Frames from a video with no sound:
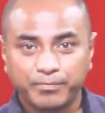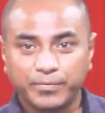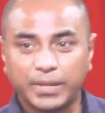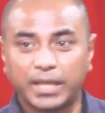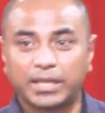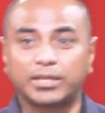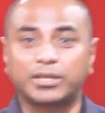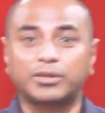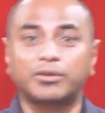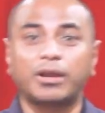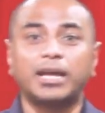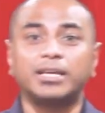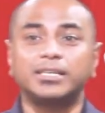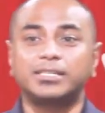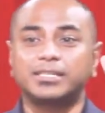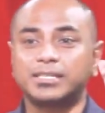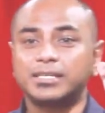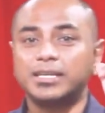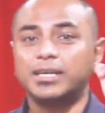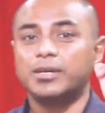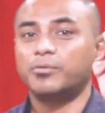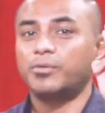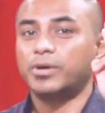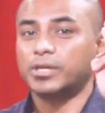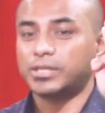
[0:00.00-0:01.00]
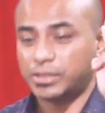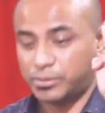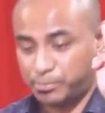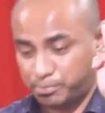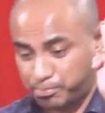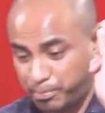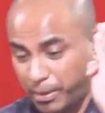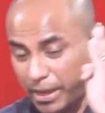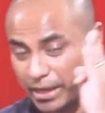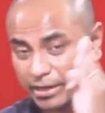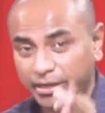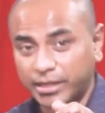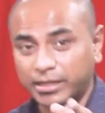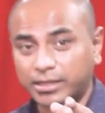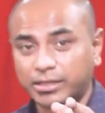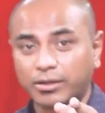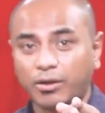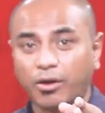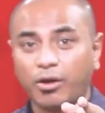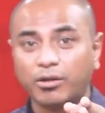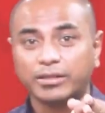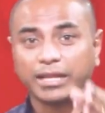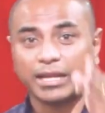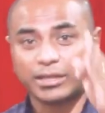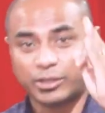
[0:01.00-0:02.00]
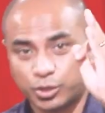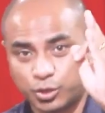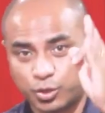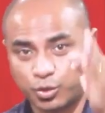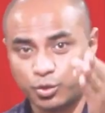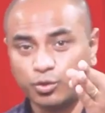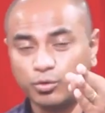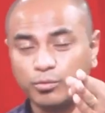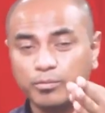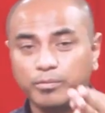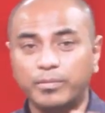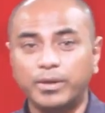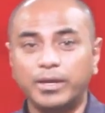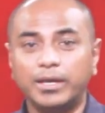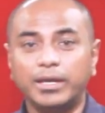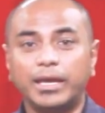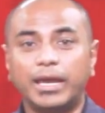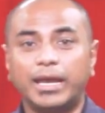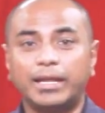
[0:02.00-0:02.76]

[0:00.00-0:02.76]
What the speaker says: that Christ was buried on that tomb,